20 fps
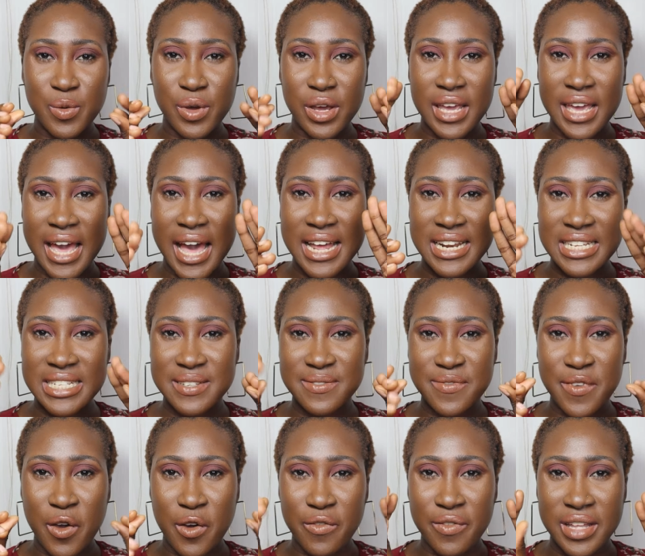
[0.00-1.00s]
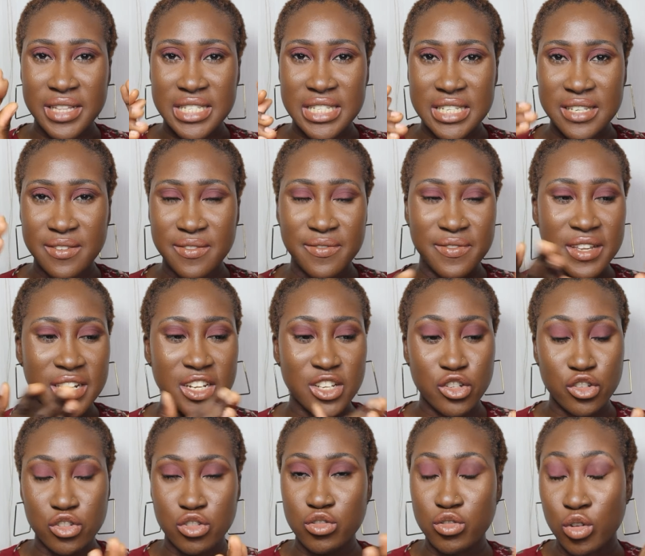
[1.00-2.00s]
It had this velvety
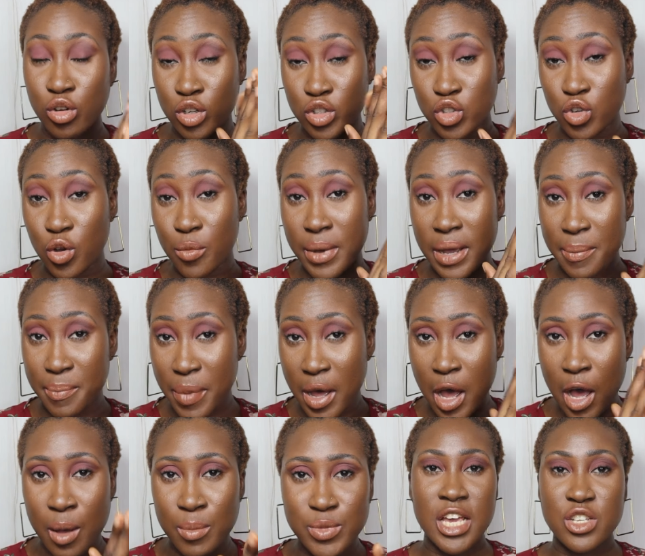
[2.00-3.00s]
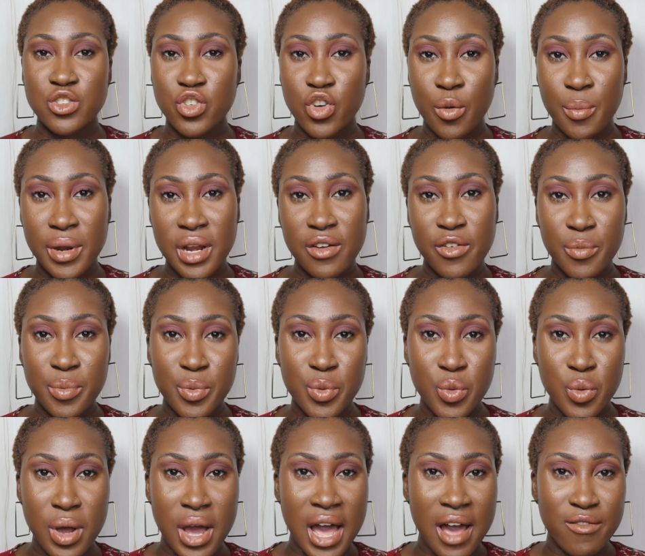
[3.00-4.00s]
finish touch on my palm. It's recommended for
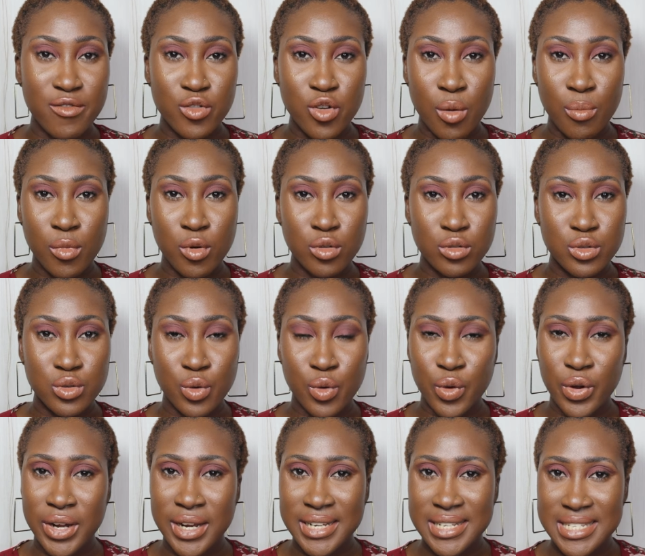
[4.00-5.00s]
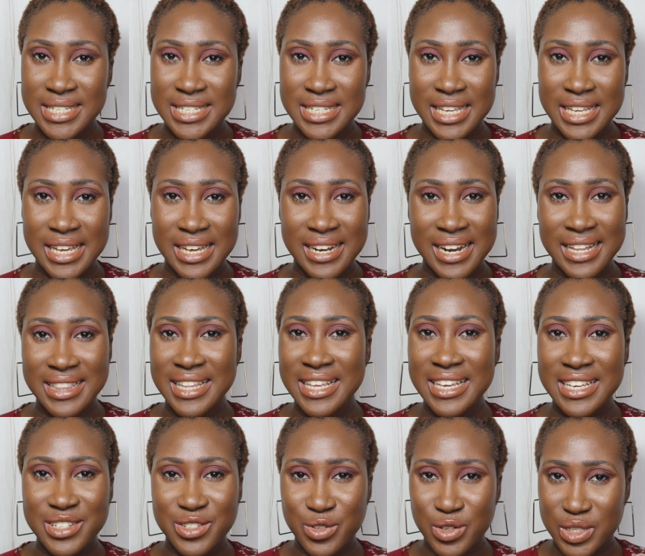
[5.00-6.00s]
people who have normal to oily skin. I
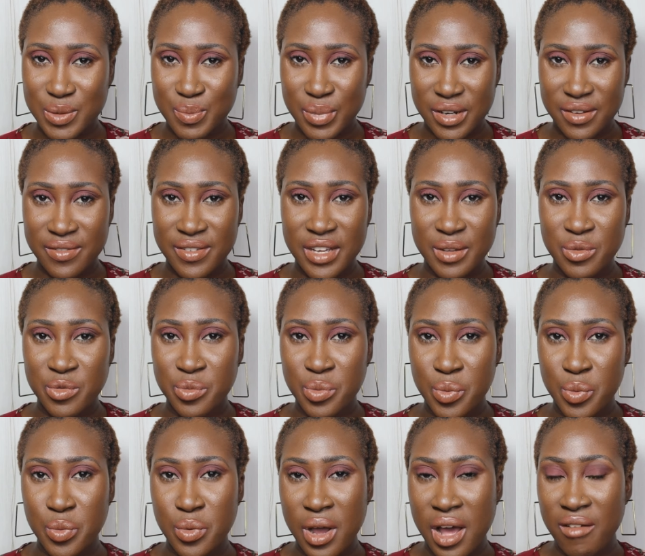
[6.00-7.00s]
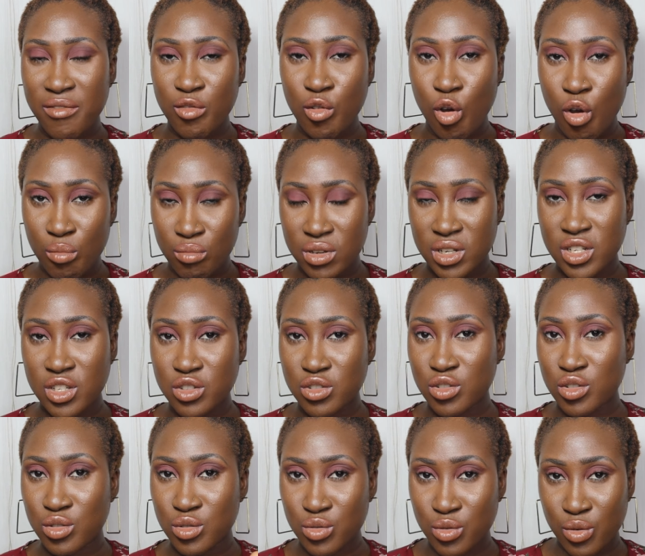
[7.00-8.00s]
think it's just perfect for people who have
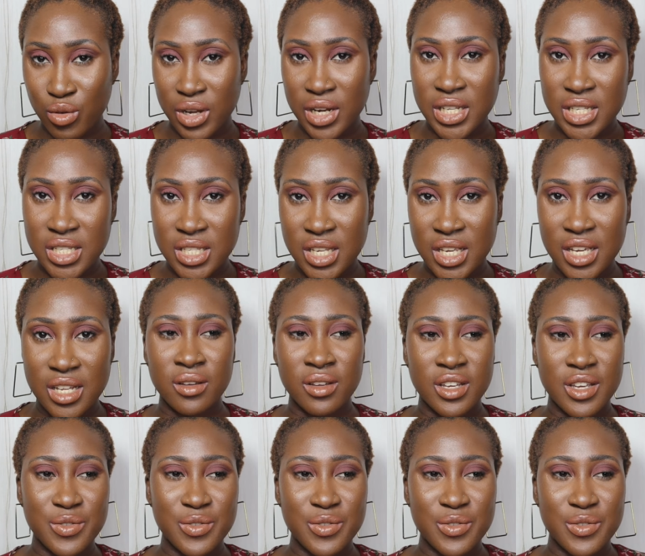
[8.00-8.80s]
combination to oily skin.